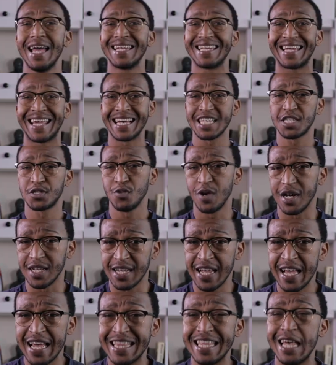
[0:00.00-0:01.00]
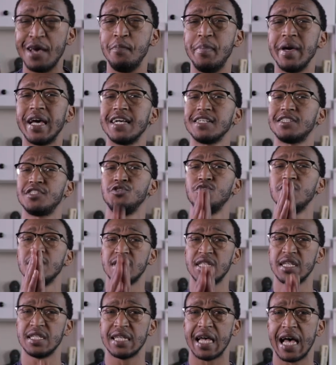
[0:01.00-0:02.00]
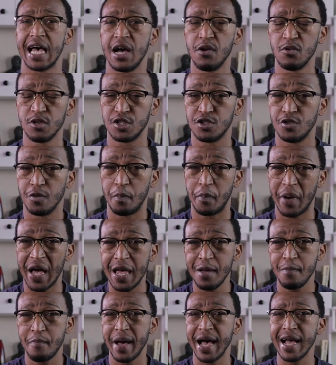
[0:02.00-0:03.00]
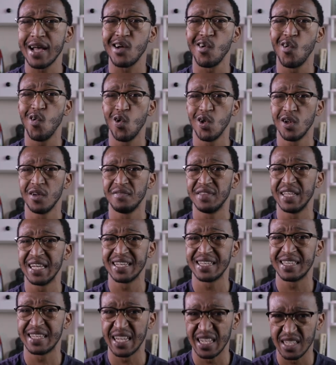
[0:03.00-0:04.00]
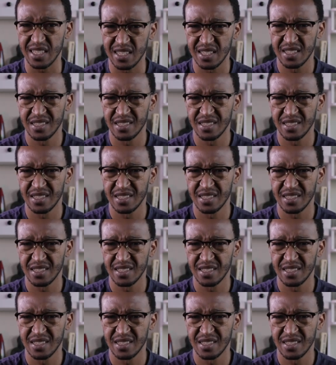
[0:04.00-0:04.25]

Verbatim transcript: And guess what? Their biggest New Year's desire was to pay back all of their debts.